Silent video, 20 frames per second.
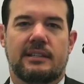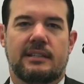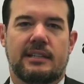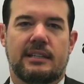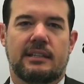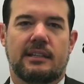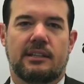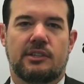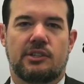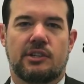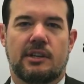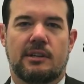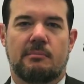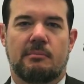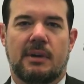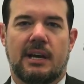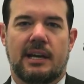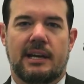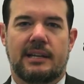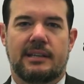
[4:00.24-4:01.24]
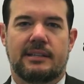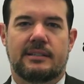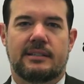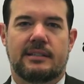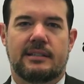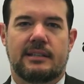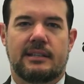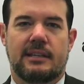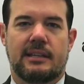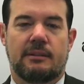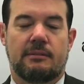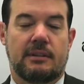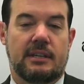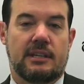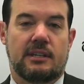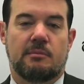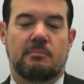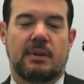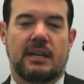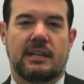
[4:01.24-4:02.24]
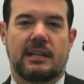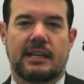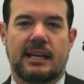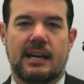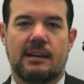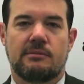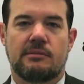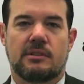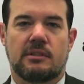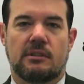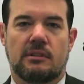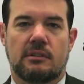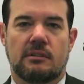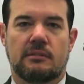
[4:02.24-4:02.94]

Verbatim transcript: delegitimize mm-hmm. you know the independent counsel.